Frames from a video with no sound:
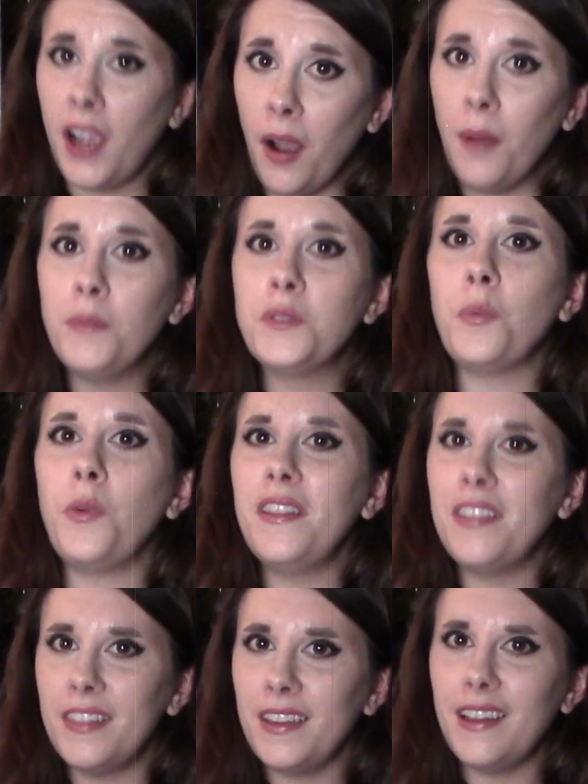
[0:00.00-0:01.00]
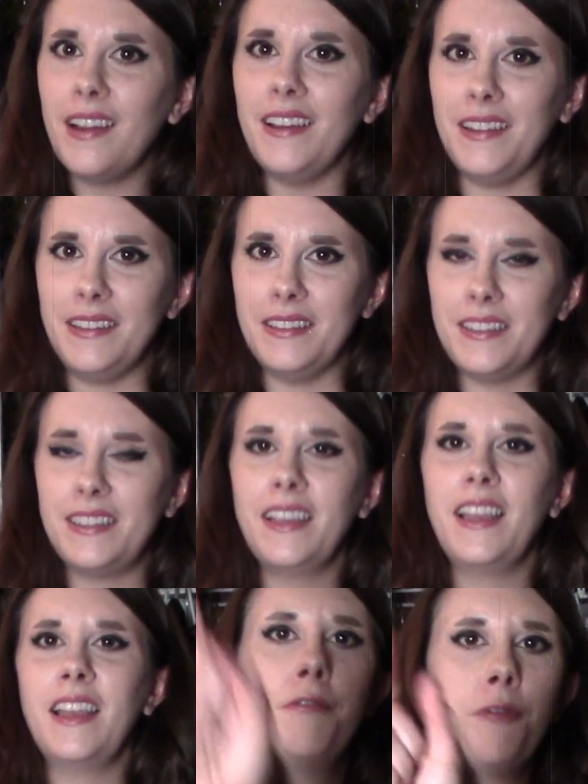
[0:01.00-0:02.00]
comes with the guns,
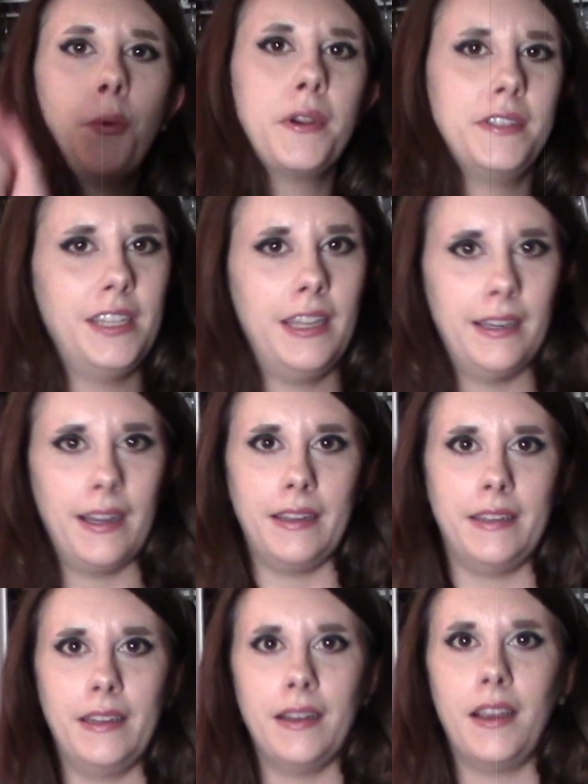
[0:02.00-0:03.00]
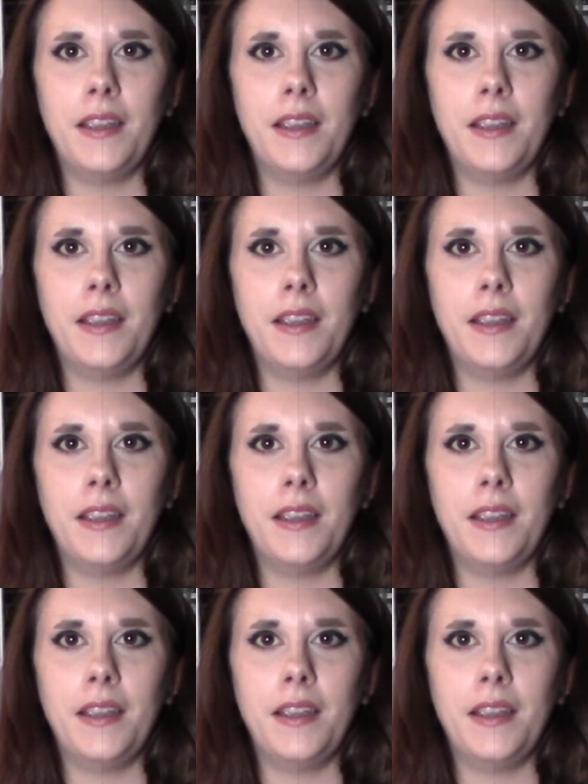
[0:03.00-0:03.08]
$14.99.